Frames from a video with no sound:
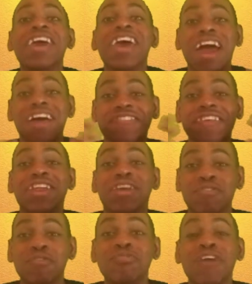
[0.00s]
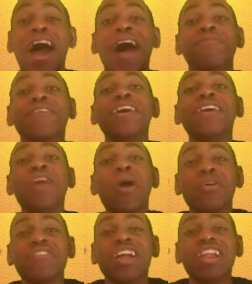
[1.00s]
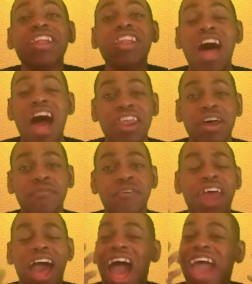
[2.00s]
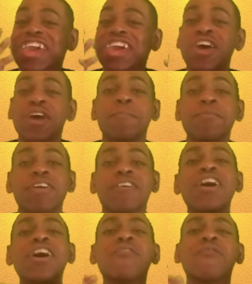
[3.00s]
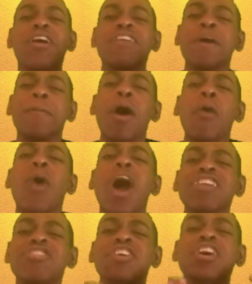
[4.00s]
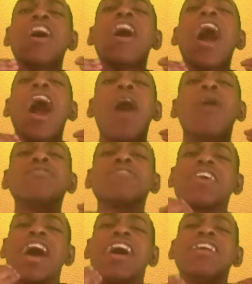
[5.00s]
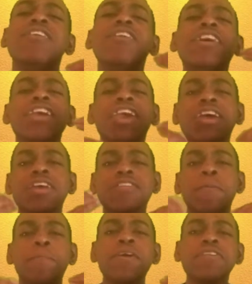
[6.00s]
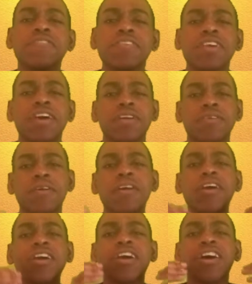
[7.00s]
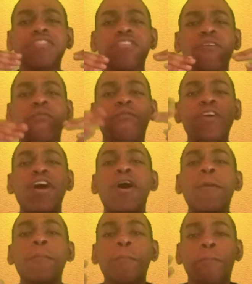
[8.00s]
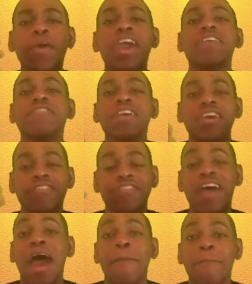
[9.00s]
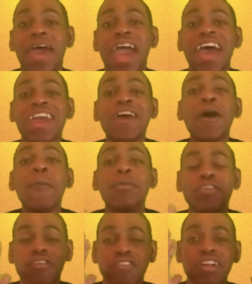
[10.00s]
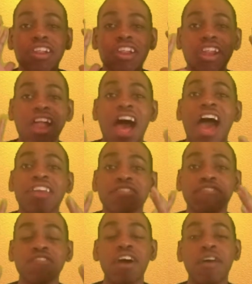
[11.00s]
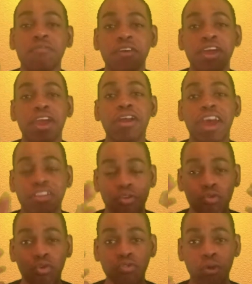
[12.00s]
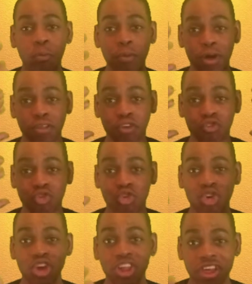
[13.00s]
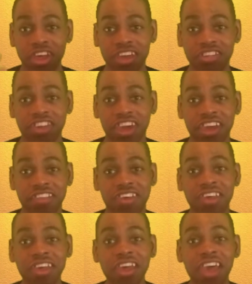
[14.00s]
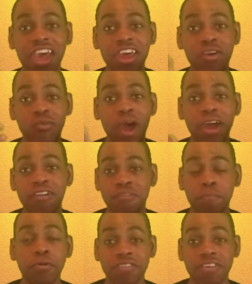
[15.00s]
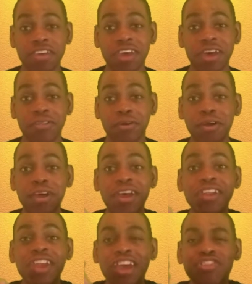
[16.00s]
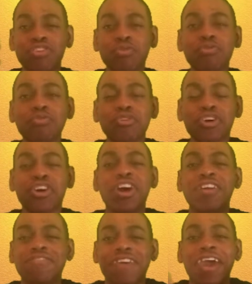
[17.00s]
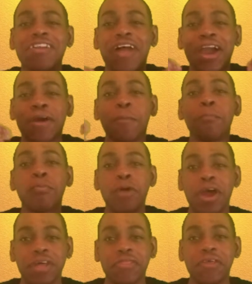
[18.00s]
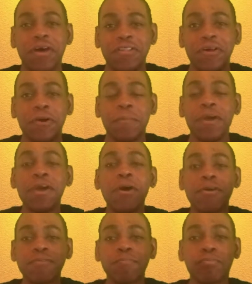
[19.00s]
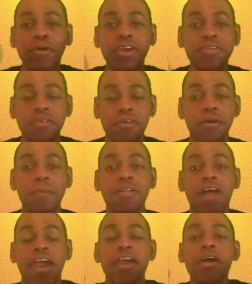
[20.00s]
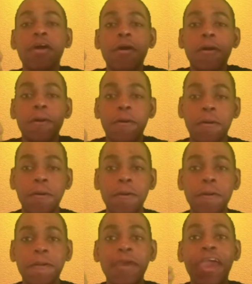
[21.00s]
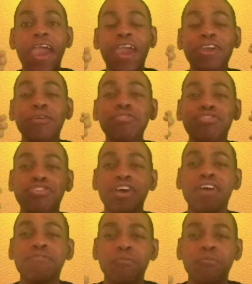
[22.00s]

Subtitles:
and I've seen it 2 times. There was a lot of it. I couldn't believe it. First time I watched it, I was kind of getting the pieces together because the film pacing is not bad, but there's a lot of stuff in here that the Russo brothers really injected and the writers put together that you couldn't take like a breath a little bit or breathe a little bit like, and you just